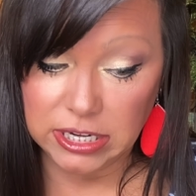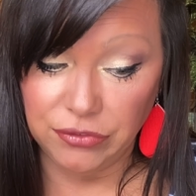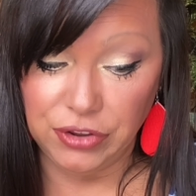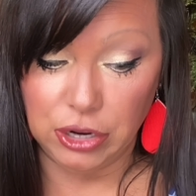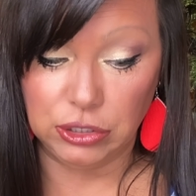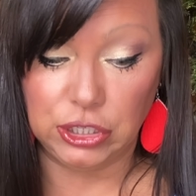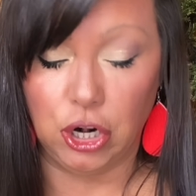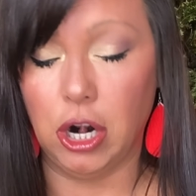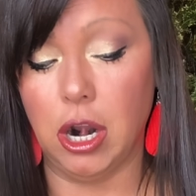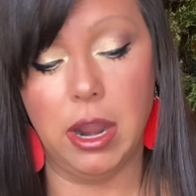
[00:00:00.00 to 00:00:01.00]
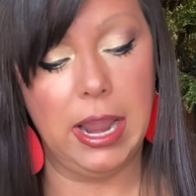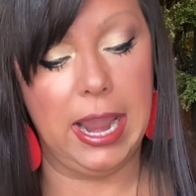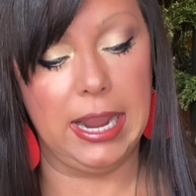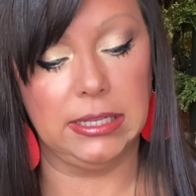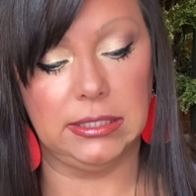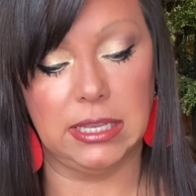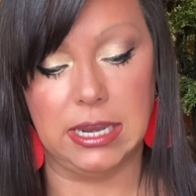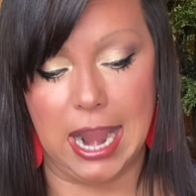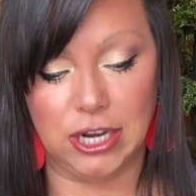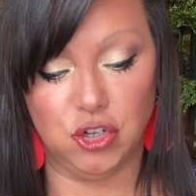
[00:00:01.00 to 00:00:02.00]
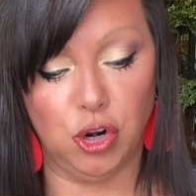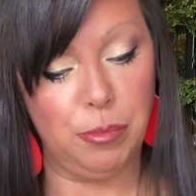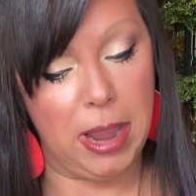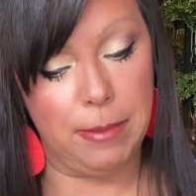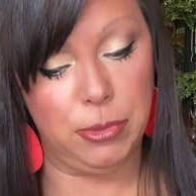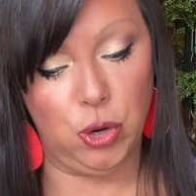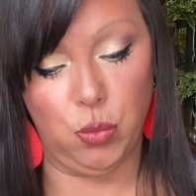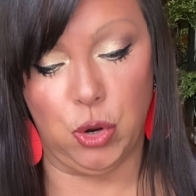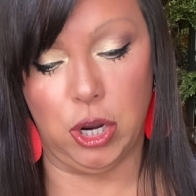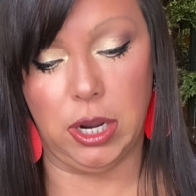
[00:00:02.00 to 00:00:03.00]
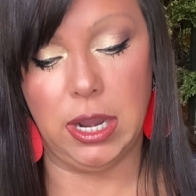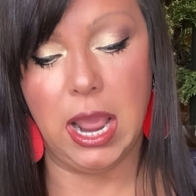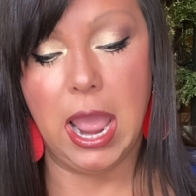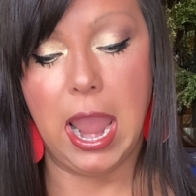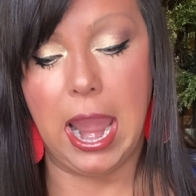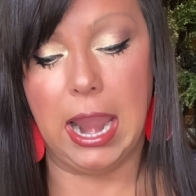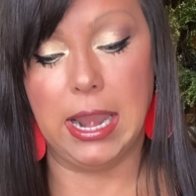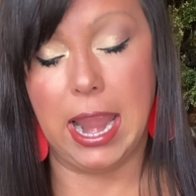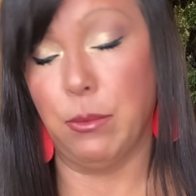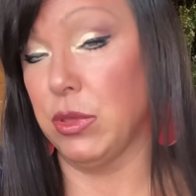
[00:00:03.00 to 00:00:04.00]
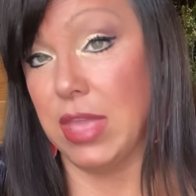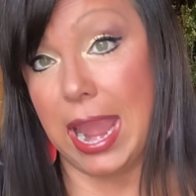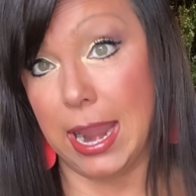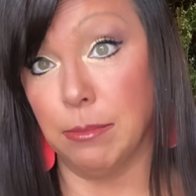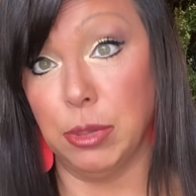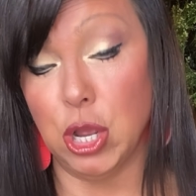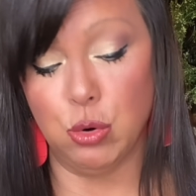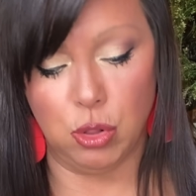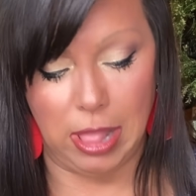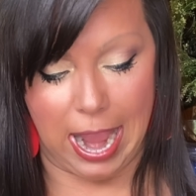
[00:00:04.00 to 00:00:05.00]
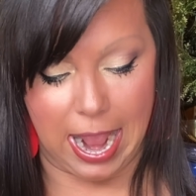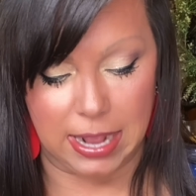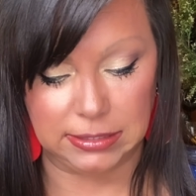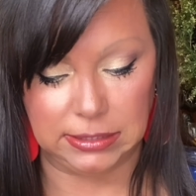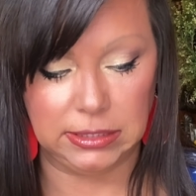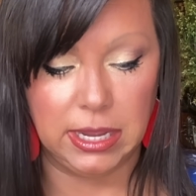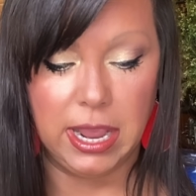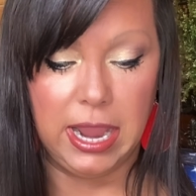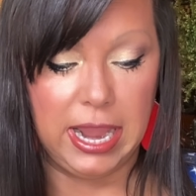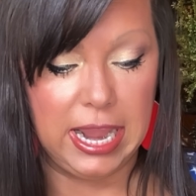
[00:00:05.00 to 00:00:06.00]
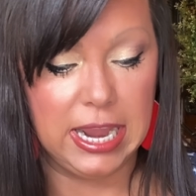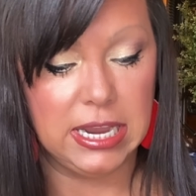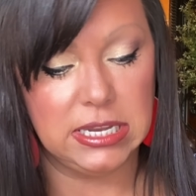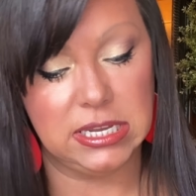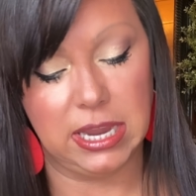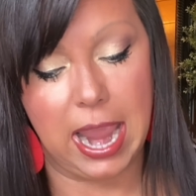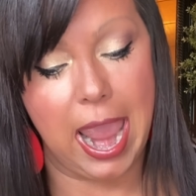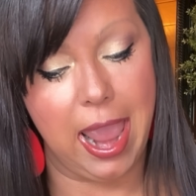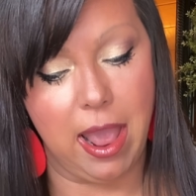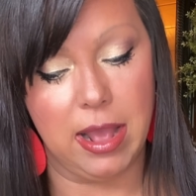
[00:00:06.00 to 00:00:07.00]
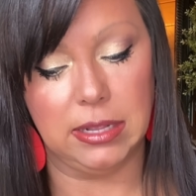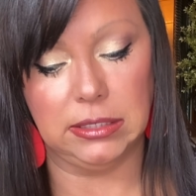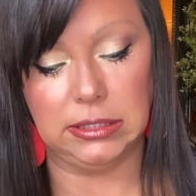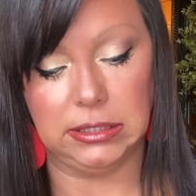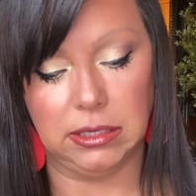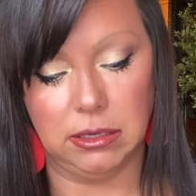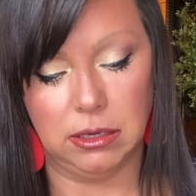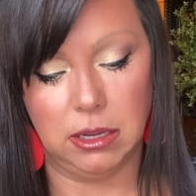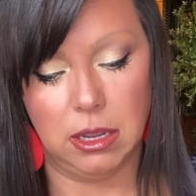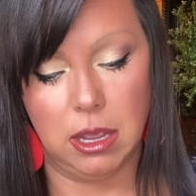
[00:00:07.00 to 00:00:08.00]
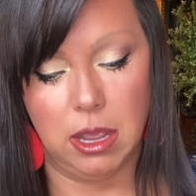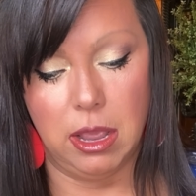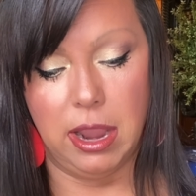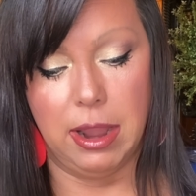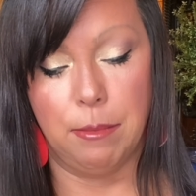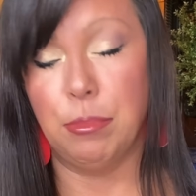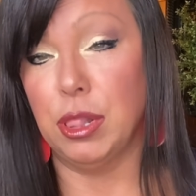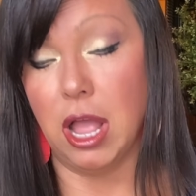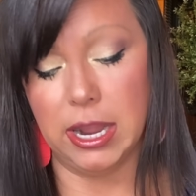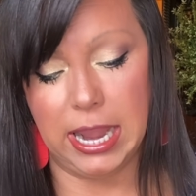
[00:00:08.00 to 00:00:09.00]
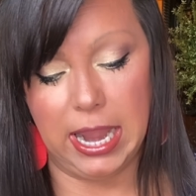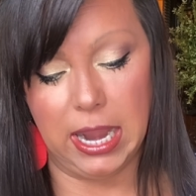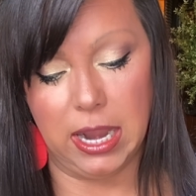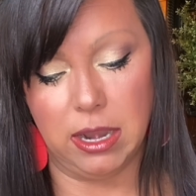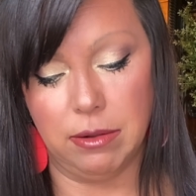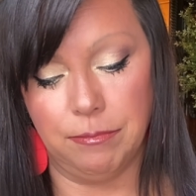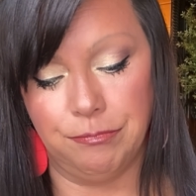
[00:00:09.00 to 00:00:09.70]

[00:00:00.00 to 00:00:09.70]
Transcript: diffuser, it's natural bamboo wood and with hand-blown glass. It has plugs in